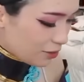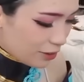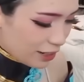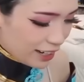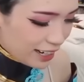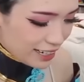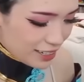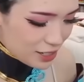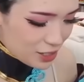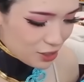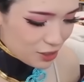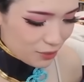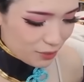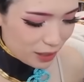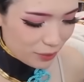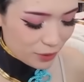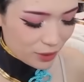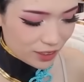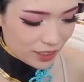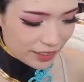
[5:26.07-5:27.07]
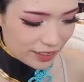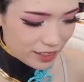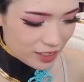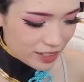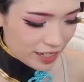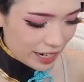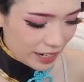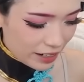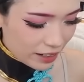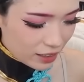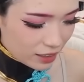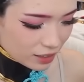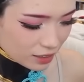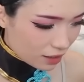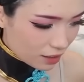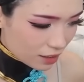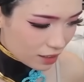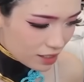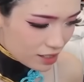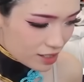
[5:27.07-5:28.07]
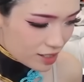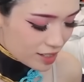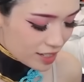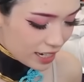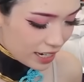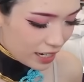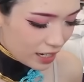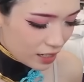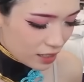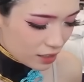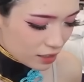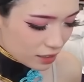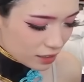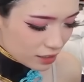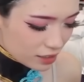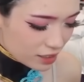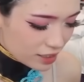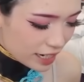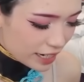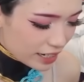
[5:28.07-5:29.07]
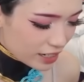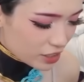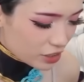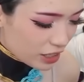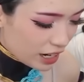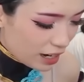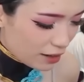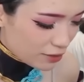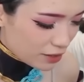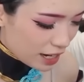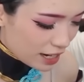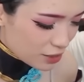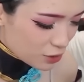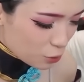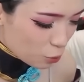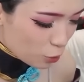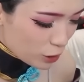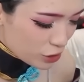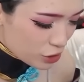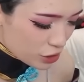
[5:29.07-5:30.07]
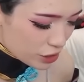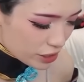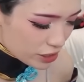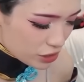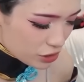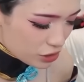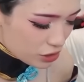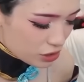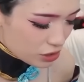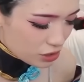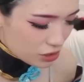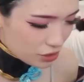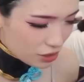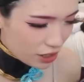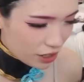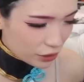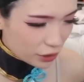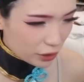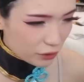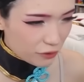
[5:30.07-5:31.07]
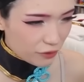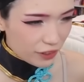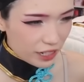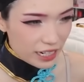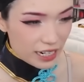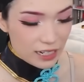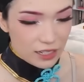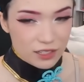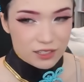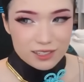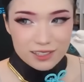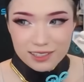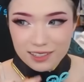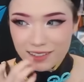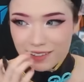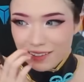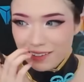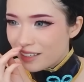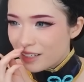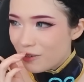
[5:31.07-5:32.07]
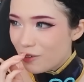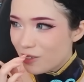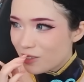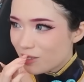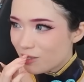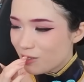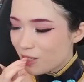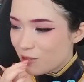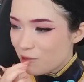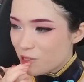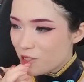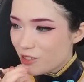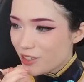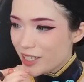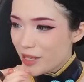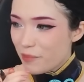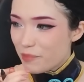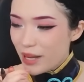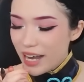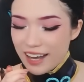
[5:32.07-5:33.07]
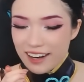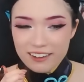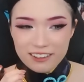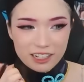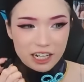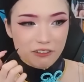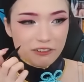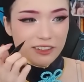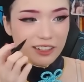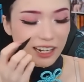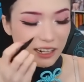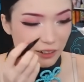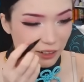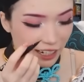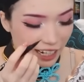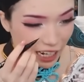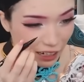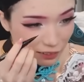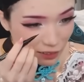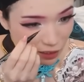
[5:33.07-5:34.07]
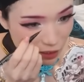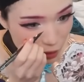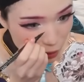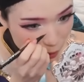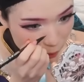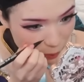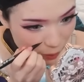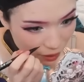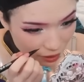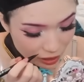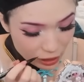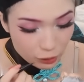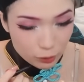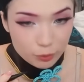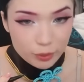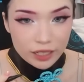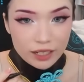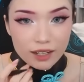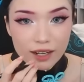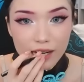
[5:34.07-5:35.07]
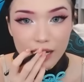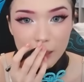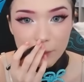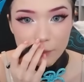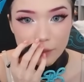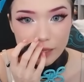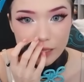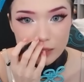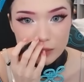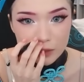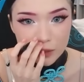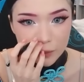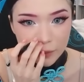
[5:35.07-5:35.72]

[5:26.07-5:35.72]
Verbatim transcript: Wait, I just remember that this character- the skin and this character have- has whiskers on their face. It, dude, it was already bad enough that I would have to go to a party with pink eyebrows,